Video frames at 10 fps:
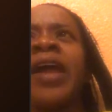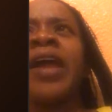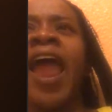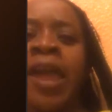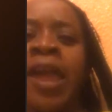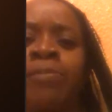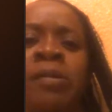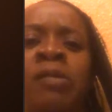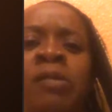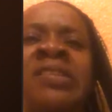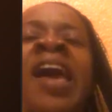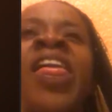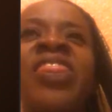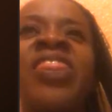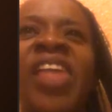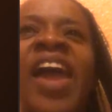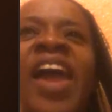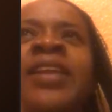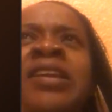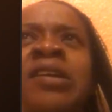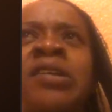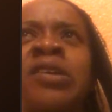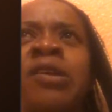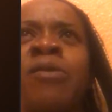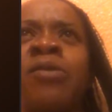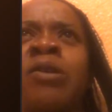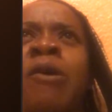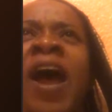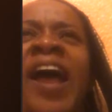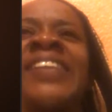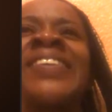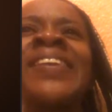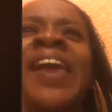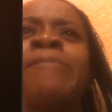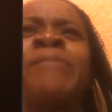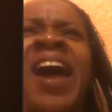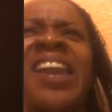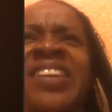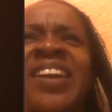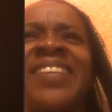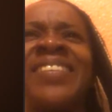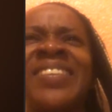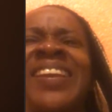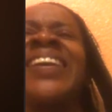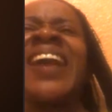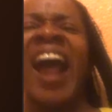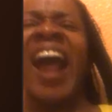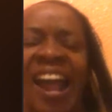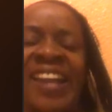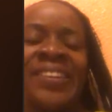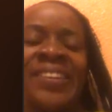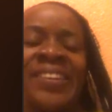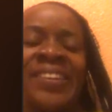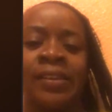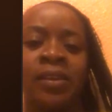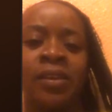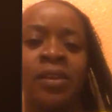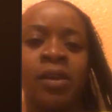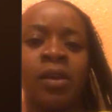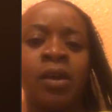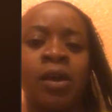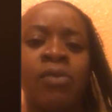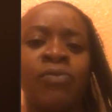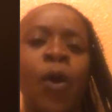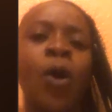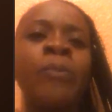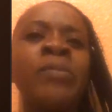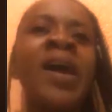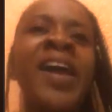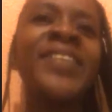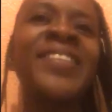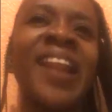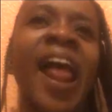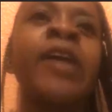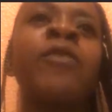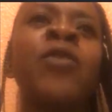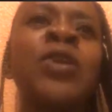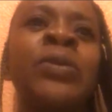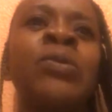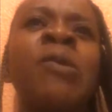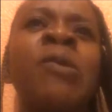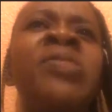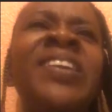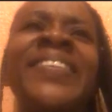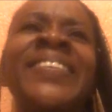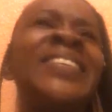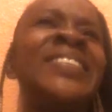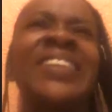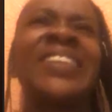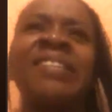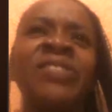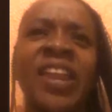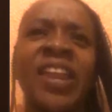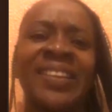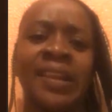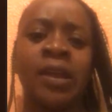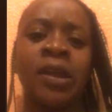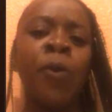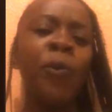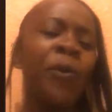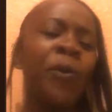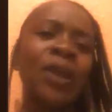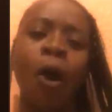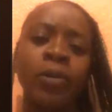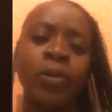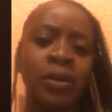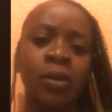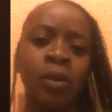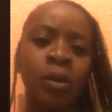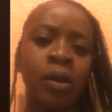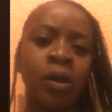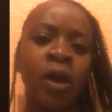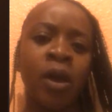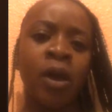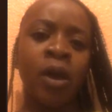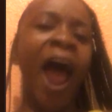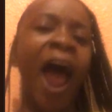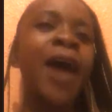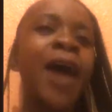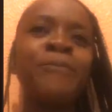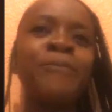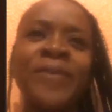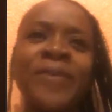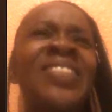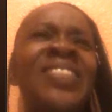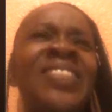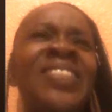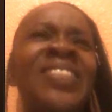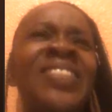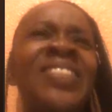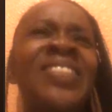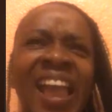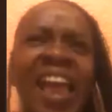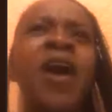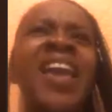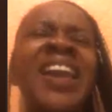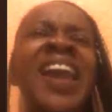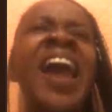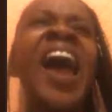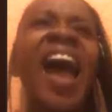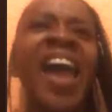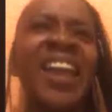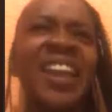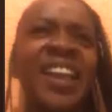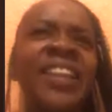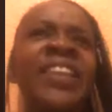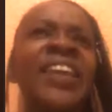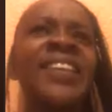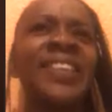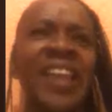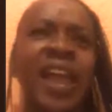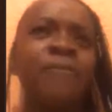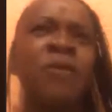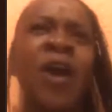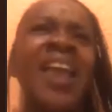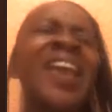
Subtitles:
able, then you are separating us from, it's like we do things differently. We don't. I breathe the same way, I eat the same way,